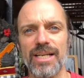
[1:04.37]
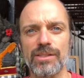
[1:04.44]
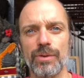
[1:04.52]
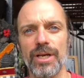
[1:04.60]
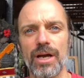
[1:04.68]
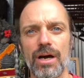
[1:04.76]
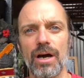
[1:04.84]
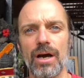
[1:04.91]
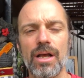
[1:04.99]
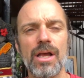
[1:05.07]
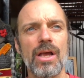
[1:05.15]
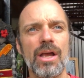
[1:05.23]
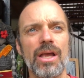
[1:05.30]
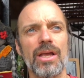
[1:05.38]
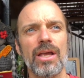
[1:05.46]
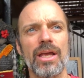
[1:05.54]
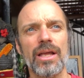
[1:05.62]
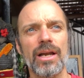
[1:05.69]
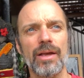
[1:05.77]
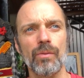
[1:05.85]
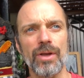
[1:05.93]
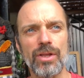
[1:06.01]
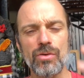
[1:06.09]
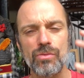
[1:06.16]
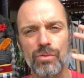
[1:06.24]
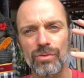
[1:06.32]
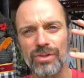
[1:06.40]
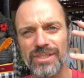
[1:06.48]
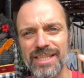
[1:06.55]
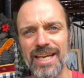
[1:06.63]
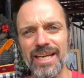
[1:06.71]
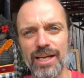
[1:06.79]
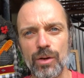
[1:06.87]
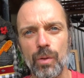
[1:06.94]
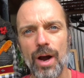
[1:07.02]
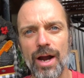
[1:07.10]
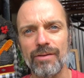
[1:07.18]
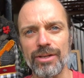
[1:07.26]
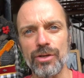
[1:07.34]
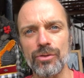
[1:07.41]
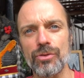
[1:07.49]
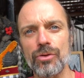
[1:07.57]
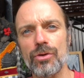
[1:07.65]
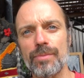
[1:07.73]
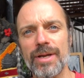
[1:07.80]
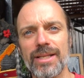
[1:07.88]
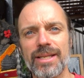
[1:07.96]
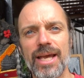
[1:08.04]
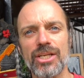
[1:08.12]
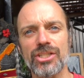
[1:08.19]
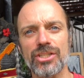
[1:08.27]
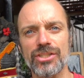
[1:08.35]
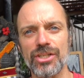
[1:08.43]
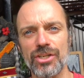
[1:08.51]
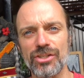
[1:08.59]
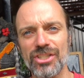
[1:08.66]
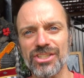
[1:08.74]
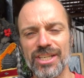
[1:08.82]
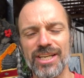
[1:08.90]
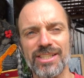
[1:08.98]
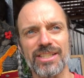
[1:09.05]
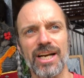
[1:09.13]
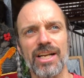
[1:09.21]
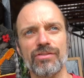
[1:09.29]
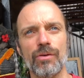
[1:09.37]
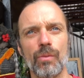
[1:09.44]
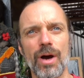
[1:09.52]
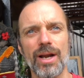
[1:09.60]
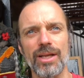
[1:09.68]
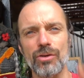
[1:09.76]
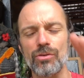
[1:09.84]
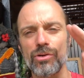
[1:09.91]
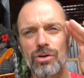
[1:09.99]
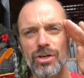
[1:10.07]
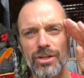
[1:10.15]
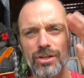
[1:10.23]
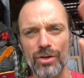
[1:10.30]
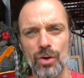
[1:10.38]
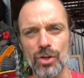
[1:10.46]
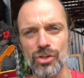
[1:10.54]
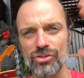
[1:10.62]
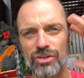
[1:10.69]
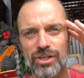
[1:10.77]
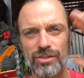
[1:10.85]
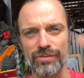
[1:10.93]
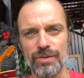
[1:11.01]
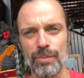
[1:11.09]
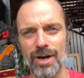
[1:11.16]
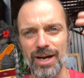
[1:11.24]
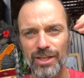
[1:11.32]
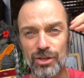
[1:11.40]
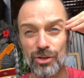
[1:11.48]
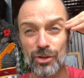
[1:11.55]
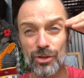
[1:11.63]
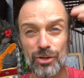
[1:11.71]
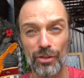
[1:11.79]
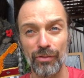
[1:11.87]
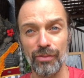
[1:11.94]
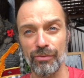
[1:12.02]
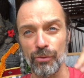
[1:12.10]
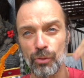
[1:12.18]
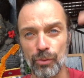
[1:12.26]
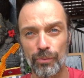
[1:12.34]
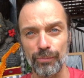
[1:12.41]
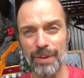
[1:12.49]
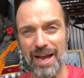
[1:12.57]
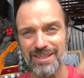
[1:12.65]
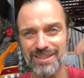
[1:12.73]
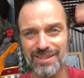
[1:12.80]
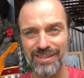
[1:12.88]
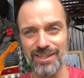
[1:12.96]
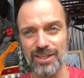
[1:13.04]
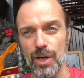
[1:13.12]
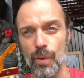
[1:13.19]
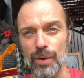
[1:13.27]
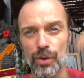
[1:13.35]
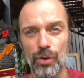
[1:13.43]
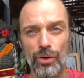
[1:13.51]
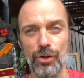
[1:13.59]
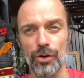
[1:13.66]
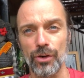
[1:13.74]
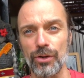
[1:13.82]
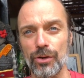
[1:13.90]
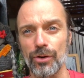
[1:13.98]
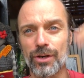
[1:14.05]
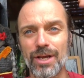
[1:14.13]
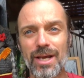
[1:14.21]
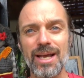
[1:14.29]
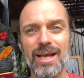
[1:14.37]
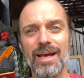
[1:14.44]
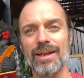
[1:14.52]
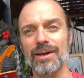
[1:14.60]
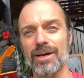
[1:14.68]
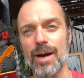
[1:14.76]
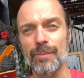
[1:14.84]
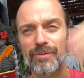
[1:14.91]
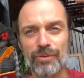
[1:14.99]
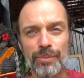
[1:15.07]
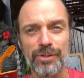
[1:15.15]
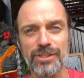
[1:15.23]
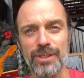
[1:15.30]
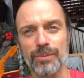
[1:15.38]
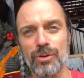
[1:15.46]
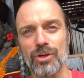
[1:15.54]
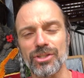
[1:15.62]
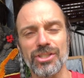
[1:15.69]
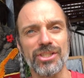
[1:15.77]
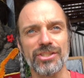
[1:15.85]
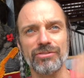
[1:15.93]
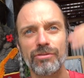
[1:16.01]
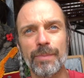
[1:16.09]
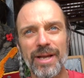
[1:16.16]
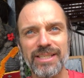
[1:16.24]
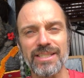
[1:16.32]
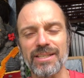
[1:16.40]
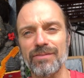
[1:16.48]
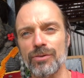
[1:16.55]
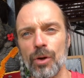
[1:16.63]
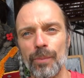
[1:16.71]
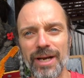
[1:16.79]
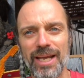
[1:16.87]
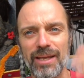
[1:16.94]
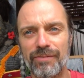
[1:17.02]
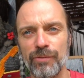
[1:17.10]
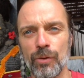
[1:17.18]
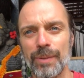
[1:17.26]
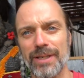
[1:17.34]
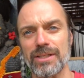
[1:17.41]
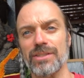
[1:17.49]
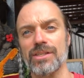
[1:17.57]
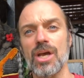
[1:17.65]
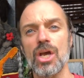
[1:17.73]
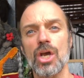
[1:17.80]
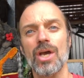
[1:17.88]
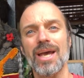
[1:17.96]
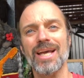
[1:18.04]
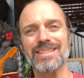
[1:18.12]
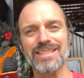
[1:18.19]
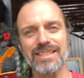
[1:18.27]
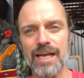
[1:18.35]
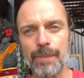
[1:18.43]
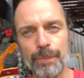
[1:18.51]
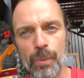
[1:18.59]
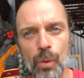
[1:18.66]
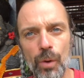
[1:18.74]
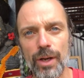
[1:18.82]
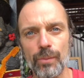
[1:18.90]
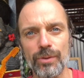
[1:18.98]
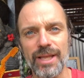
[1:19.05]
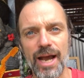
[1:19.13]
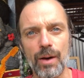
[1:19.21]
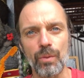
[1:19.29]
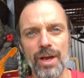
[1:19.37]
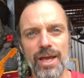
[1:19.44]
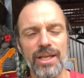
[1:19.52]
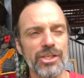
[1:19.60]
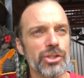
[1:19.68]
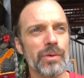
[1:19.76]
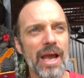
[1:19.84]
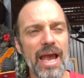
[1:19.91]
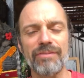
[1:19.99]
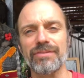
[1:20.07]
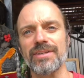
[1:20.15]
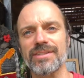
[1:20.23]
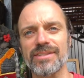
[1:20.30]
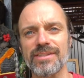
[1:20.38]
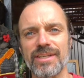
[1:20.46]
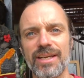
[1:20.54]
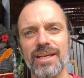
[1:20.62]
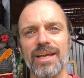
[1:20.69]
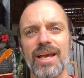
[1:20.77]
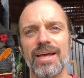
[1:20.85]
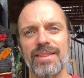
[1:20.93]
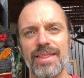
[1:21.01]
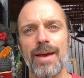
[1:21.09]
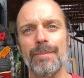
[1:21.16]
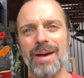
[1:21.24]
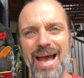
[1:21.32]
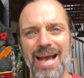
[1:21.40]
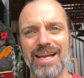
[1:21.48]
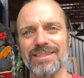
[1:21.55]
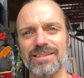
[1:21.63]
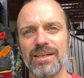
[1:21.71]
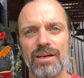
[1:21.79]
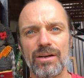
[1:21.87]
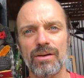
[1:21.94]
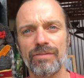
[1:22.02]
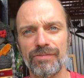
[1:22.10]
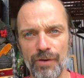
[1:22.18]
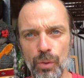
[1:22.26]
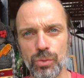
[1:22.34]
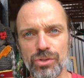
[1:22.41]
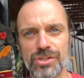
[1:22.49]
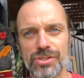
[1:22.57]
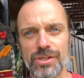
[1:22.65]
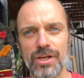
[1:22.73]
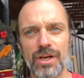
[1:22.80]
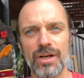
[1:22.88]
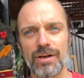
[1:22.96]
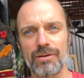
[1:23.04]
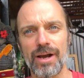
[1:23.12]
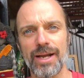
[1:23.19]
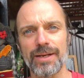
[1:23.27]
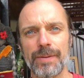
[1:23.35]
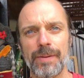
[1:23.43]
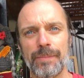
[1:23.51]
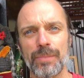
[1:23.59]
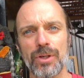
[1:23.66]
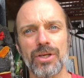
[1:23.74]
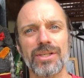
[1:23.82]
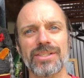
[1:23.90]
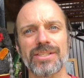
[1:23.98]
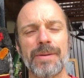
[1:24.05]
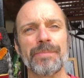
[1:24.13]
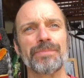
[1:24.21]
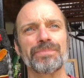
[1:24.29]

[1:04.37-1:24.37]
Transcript: as we are. Like when you sit in inquiry and you do your meditations and you just sit in silence for a while and you look at the constructs of the mind and you look at the thought patterns that are going on and on and on that are coming from your subconscious, the repetitive, dominated thought patterns, at some point with that awareness, you have to see them as false, right? Because